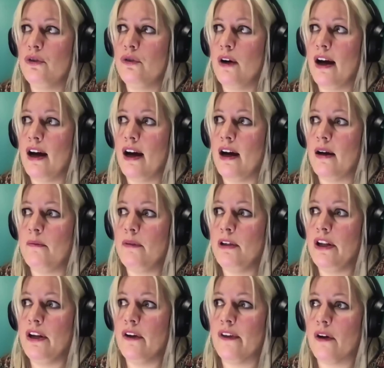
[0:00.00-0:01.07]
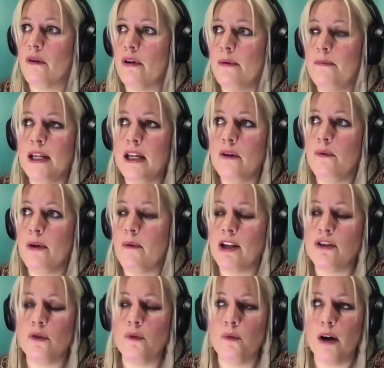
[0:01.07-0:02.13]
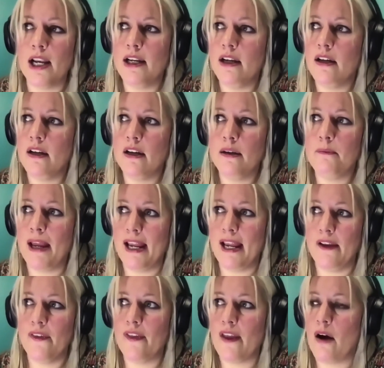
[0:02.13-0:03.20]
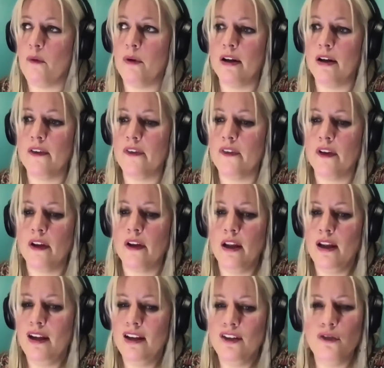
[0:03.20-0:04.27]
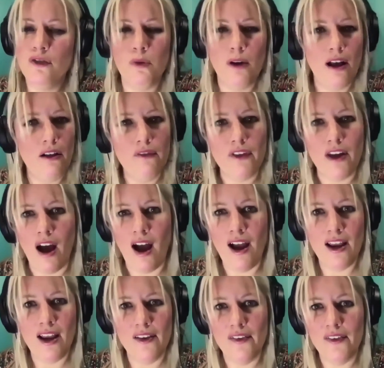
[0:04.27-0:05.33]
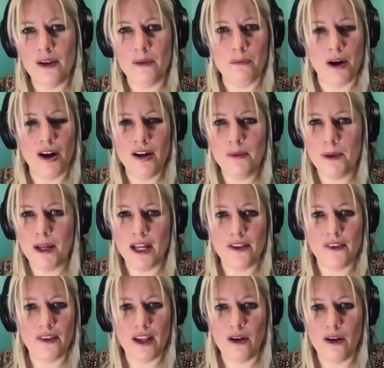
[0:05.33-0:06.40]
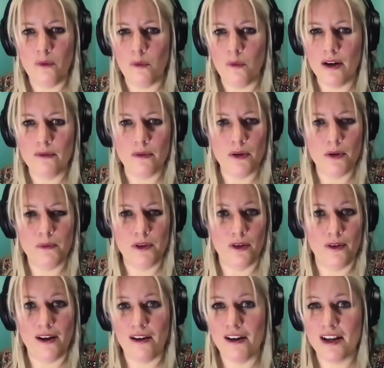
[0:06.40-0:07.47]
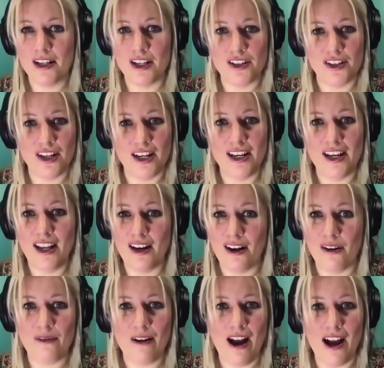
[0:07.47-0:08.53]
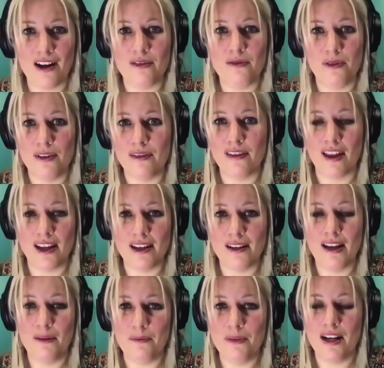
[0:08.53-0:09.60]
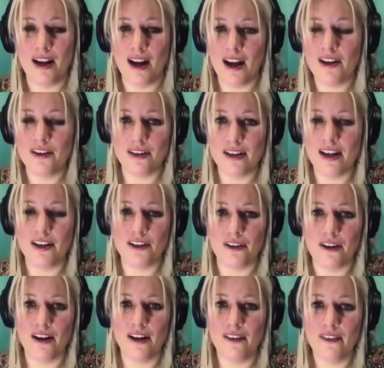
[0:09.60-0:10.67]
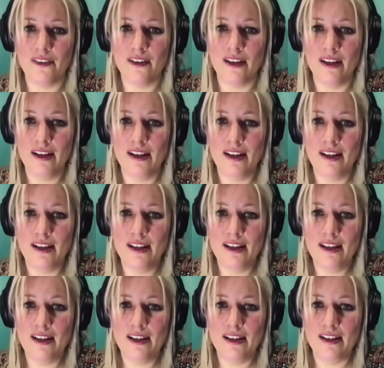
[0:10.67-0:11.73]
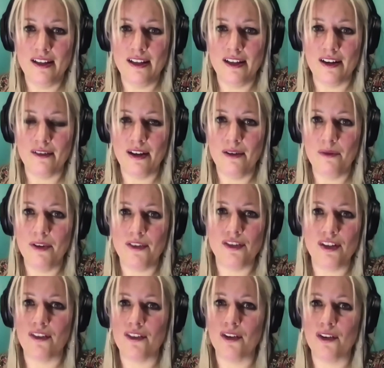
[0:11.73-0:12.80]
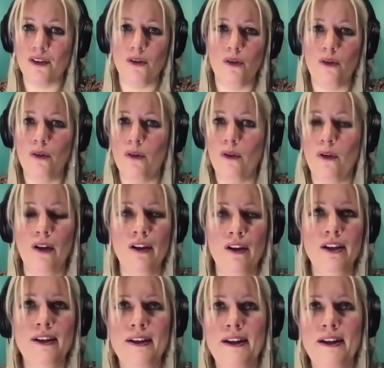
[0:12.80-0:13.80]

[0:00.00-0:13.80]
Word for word: know, we went to one base that was 12 guys in bunk beds in one room with no air conditioning in Iraq, with like it being 110 degrees. You know, it was just a whole,